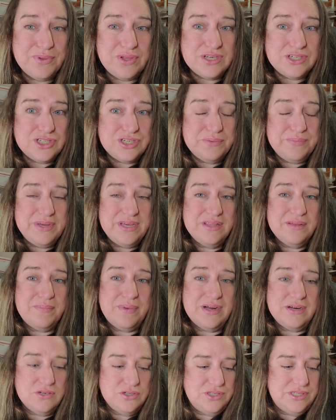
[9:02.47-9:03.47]
plus shipping. The
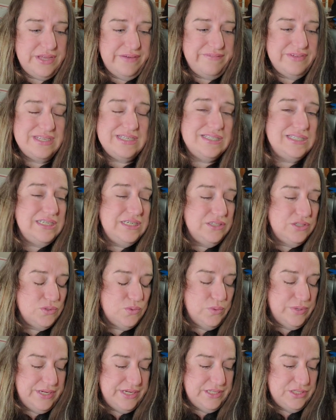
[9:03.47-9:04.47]
buyer seventeen
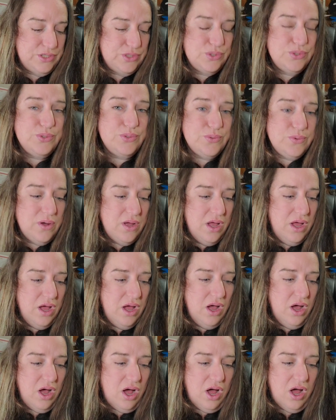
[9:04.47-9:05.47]
twenty-two
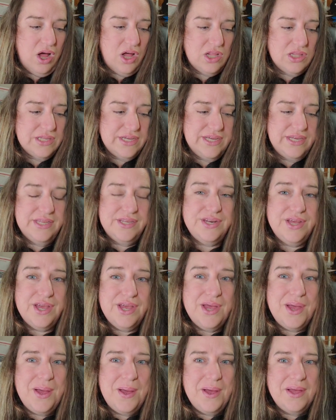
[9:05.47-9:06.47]
all in.
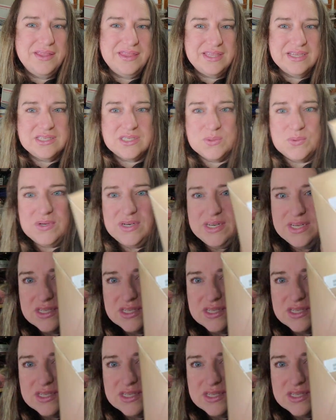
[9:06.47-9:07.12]
This one